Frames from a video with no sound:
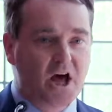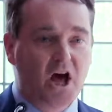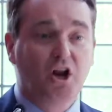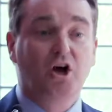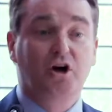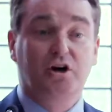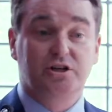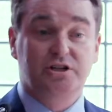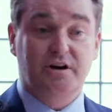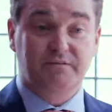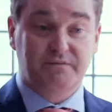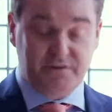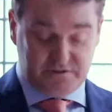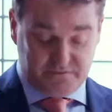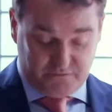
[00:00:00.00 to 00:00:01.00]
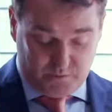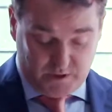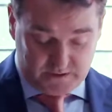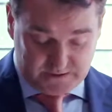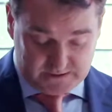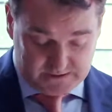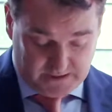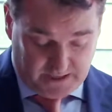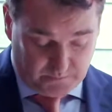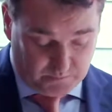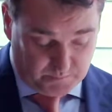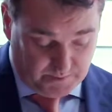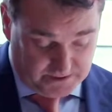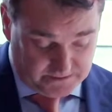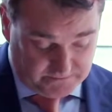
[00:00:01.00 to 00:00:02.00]
a longer-term vision for where the state
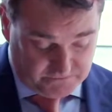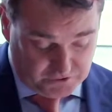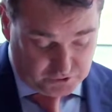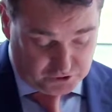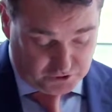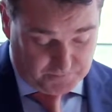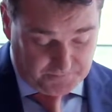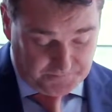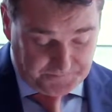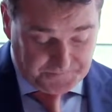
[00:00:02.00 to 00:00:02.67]
will be in the future.